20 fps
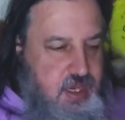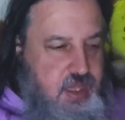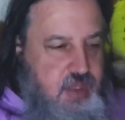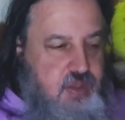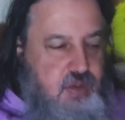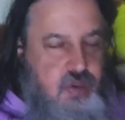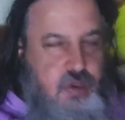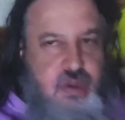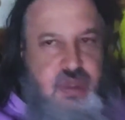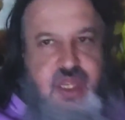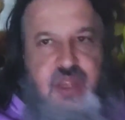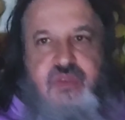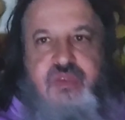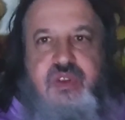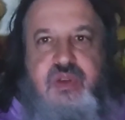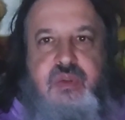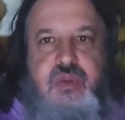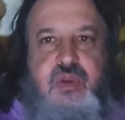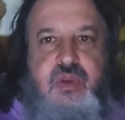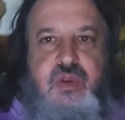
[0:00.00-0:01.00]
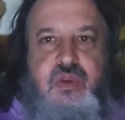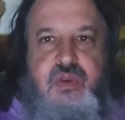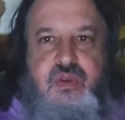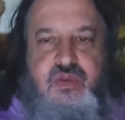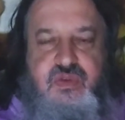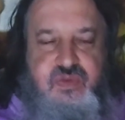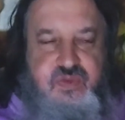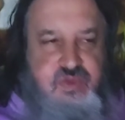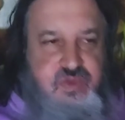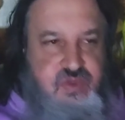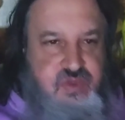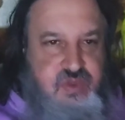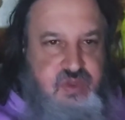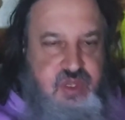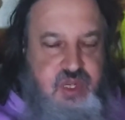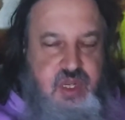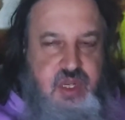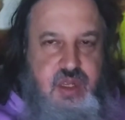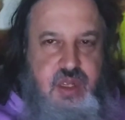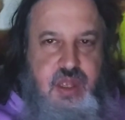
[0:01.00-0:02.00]
It's only if you move
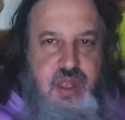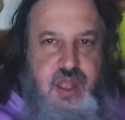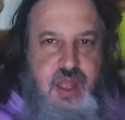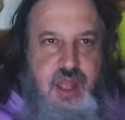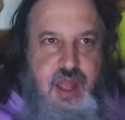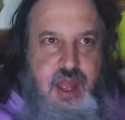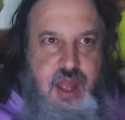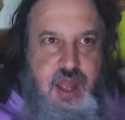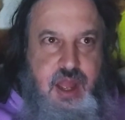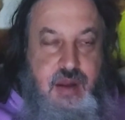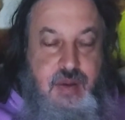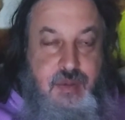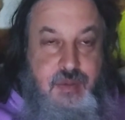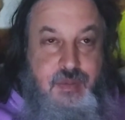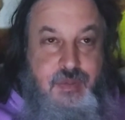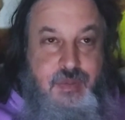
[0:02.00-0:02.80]
uh,